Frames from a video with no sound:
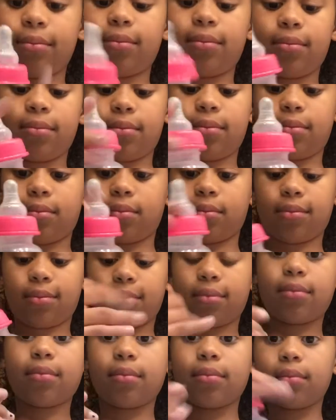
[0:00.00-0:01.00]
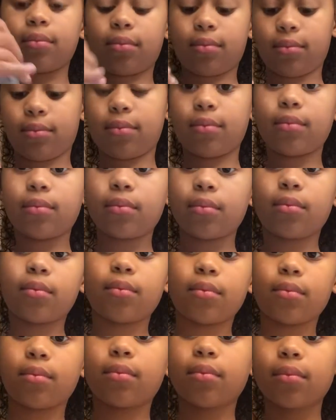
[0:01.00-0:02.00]

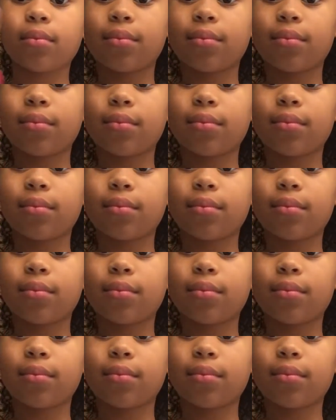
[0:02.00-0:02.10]
(silence)